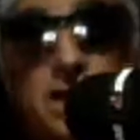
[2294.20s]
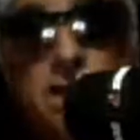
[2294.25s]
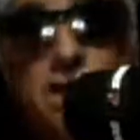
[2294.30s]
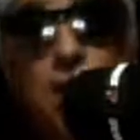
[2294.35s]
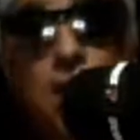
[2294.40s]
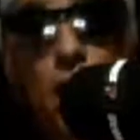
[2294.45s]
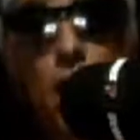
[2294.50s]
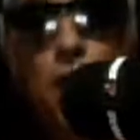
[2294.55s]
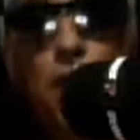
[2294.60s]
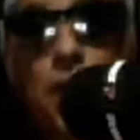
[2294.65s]

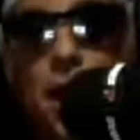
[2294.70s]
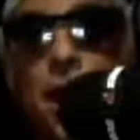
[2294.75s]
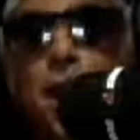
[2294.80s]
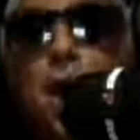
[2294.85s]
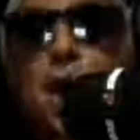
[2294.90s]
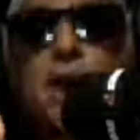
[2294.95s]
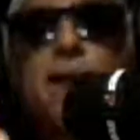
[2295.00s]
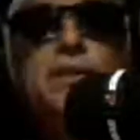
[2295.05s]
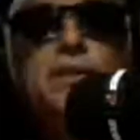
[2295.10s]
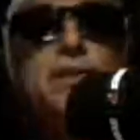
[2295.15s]
dope
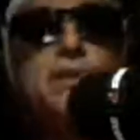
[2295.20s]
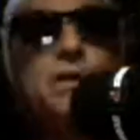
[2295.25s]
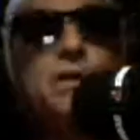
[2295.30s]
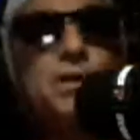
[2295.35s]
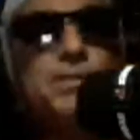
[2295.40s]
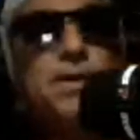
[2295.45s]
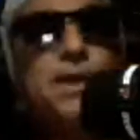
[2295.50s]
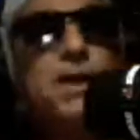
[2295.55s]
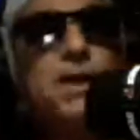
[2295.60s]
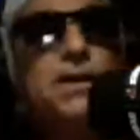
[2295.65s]
attitude
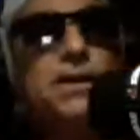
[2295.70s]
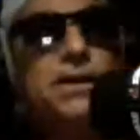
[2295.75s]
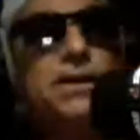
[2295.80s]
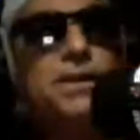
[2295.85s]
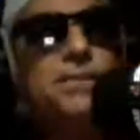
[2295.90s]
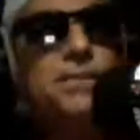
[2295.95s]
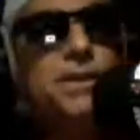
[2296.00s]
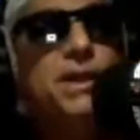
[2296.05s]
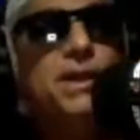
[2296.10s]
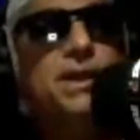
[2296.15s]
about it
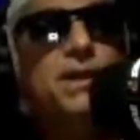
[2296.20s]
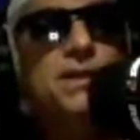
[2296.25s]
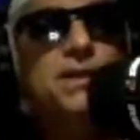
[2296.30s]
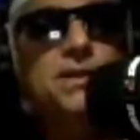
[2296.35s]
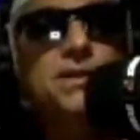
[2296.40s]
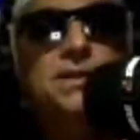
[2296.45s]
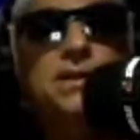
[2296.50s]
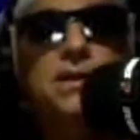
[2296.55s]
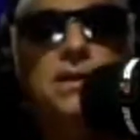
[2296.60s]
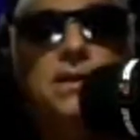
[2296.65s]

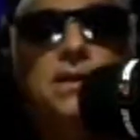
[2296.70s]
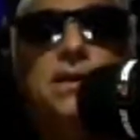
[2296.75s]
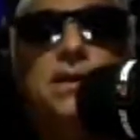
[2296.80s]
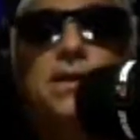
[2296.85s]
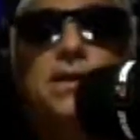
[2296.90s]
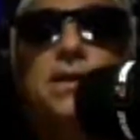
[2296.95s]
because uh,